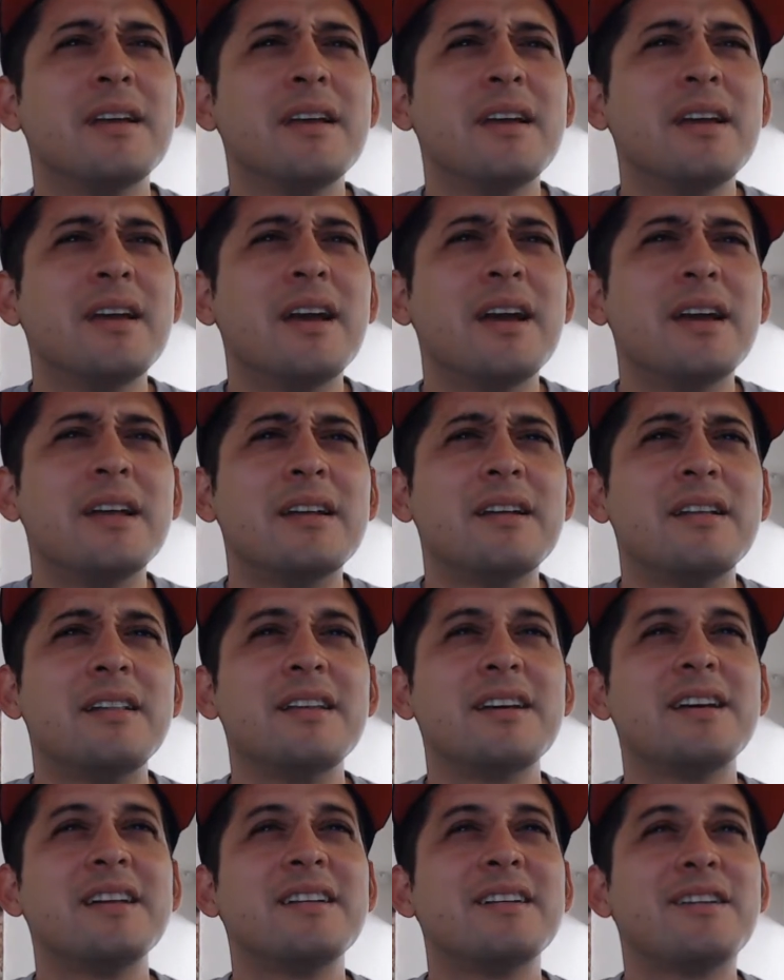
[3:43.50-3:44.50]
And
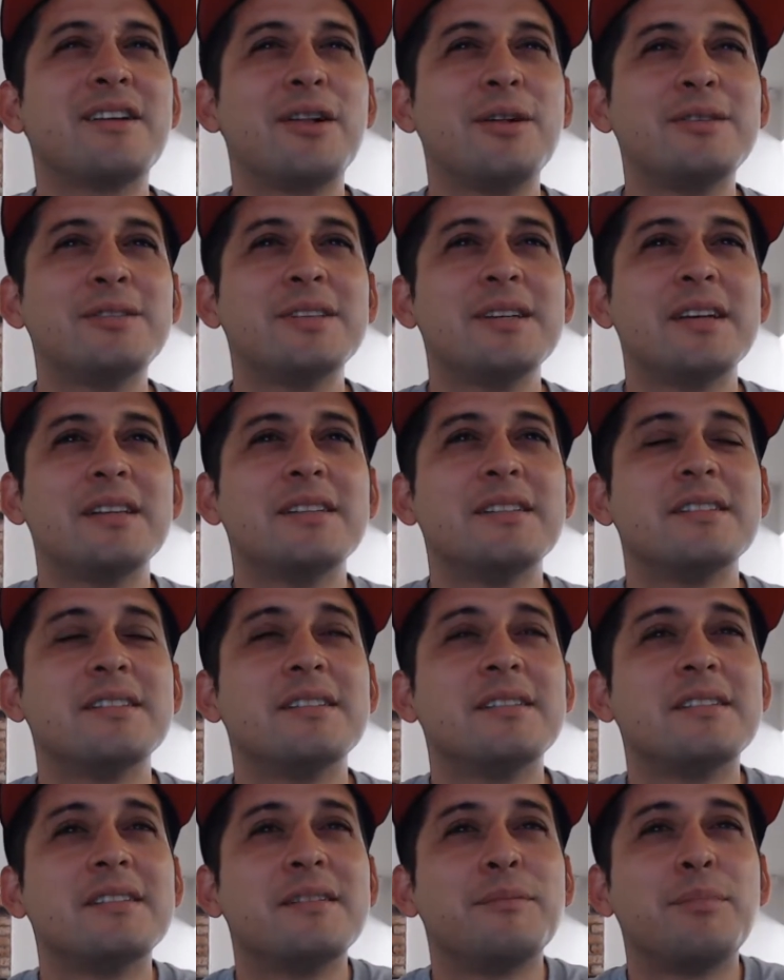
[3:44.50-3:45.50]
looking closely at
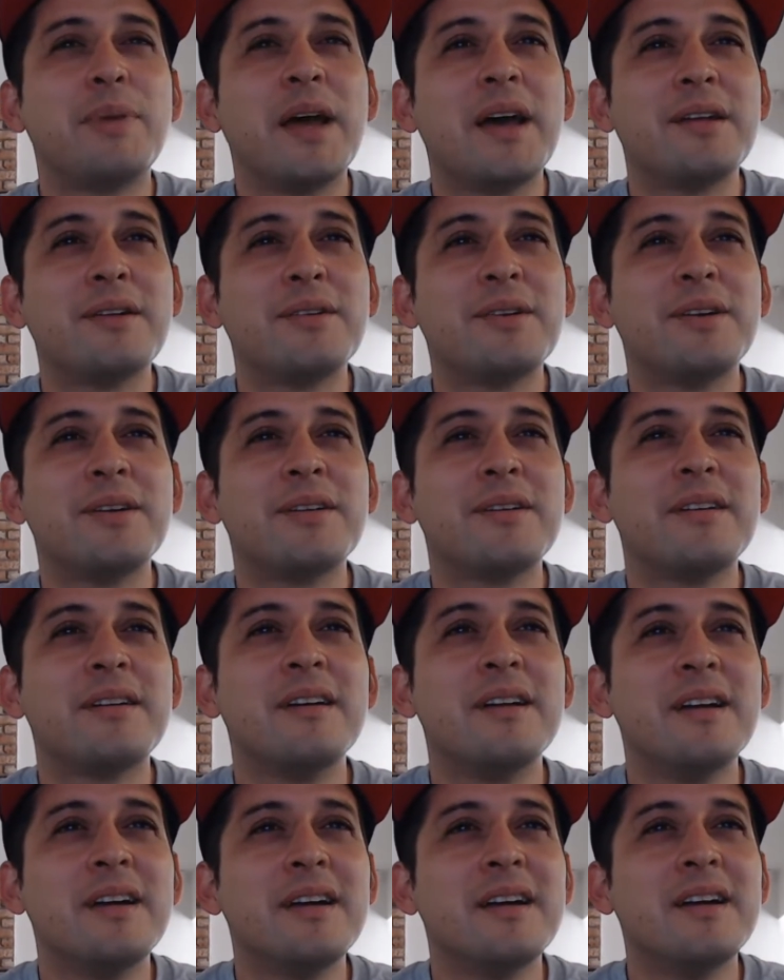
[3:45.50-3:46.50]
this panel here,
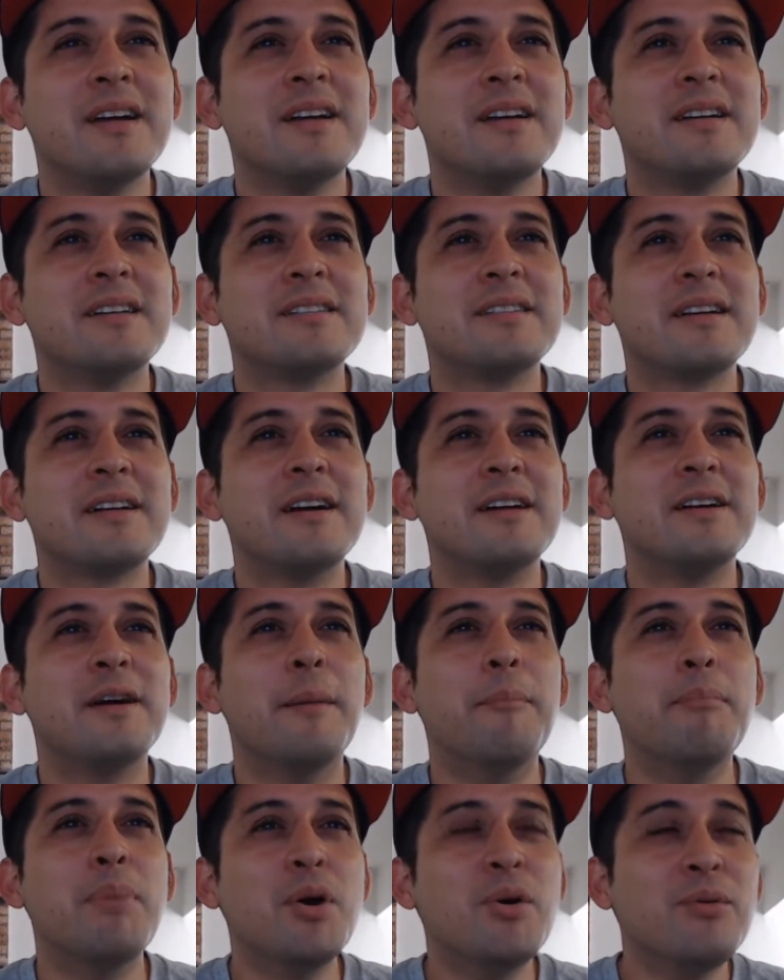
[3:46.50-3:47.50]
it's like a
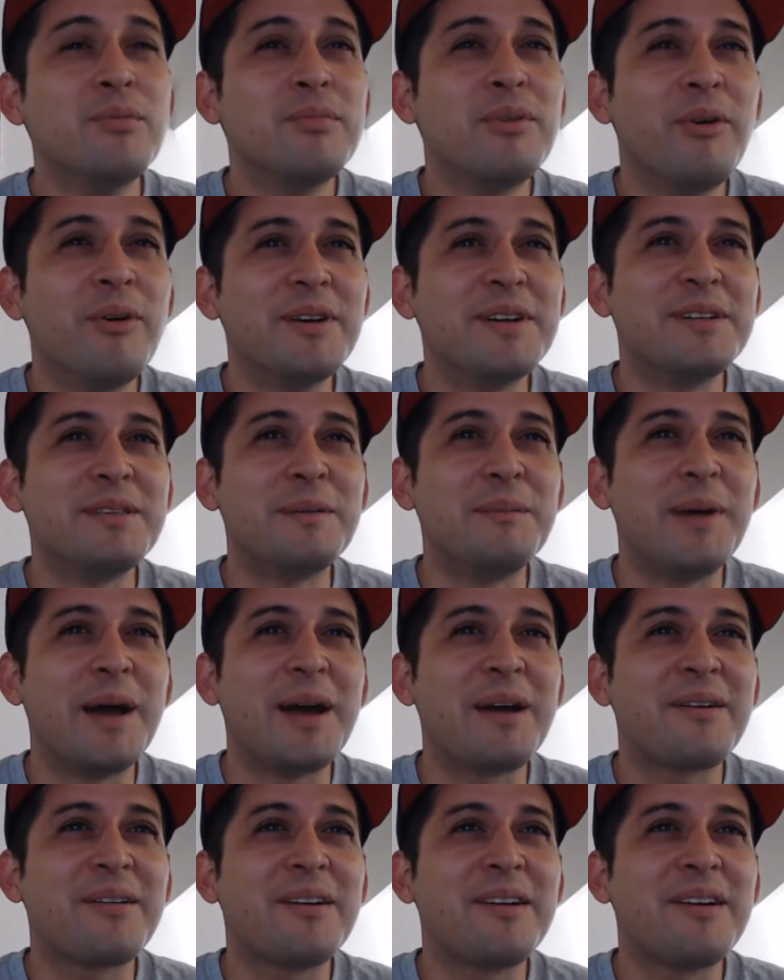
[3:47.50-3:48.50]
kaboom going in the
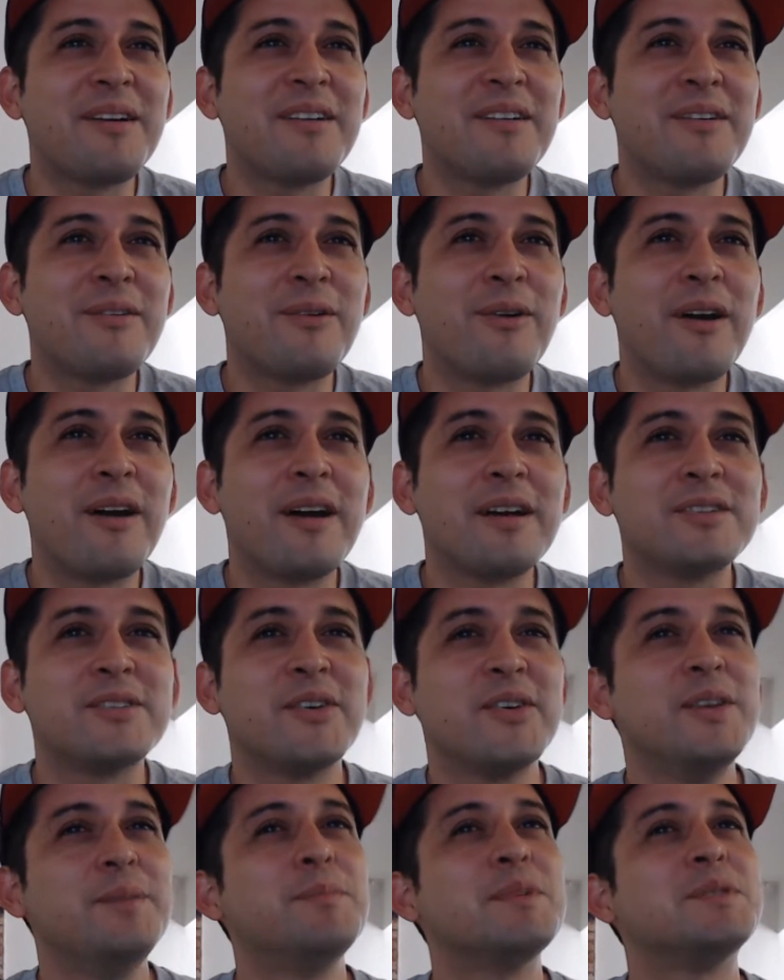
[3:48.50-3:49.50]
background. Ra. So
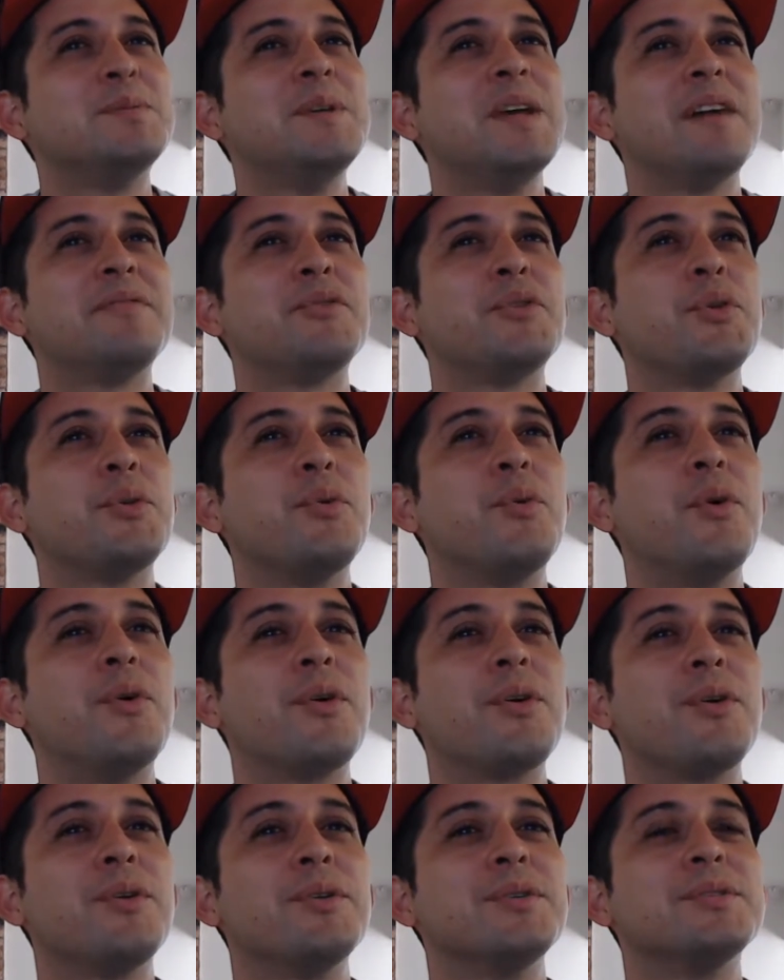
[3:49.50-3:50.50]
he must be after the
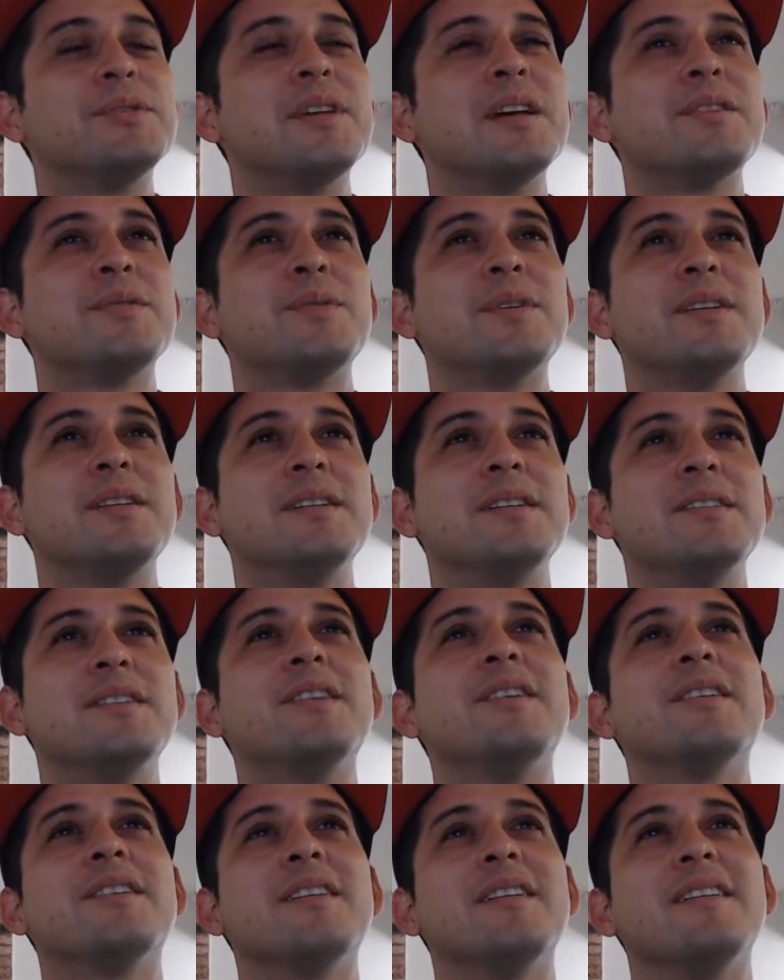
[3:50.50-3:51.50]
warlords. That's what it is.
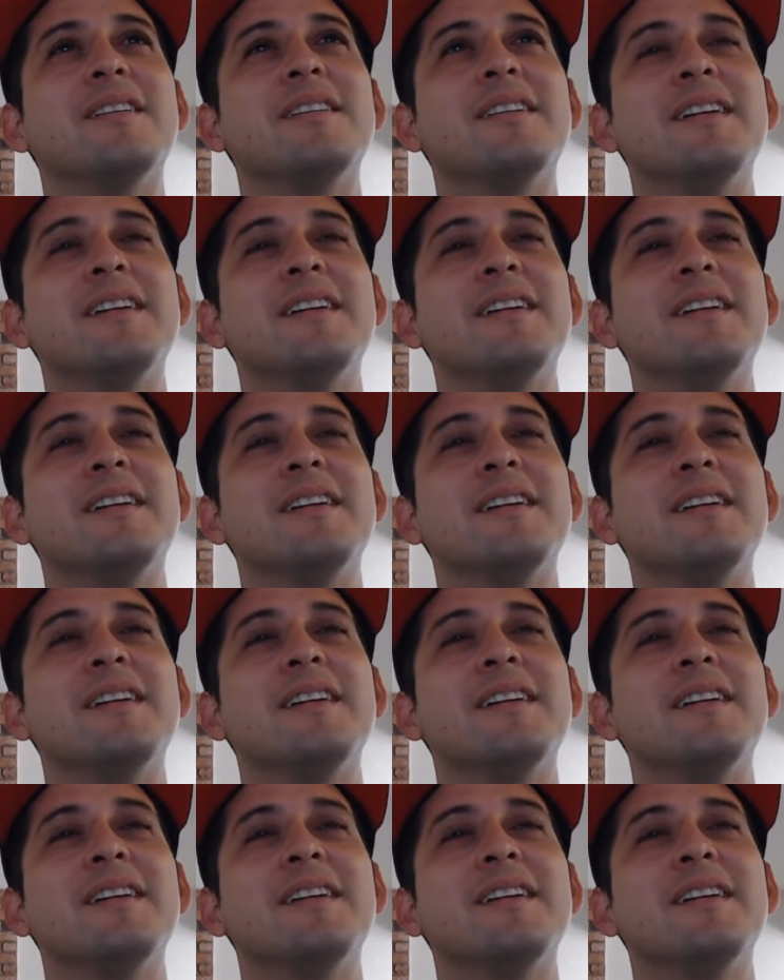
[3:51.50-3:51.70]
Okay.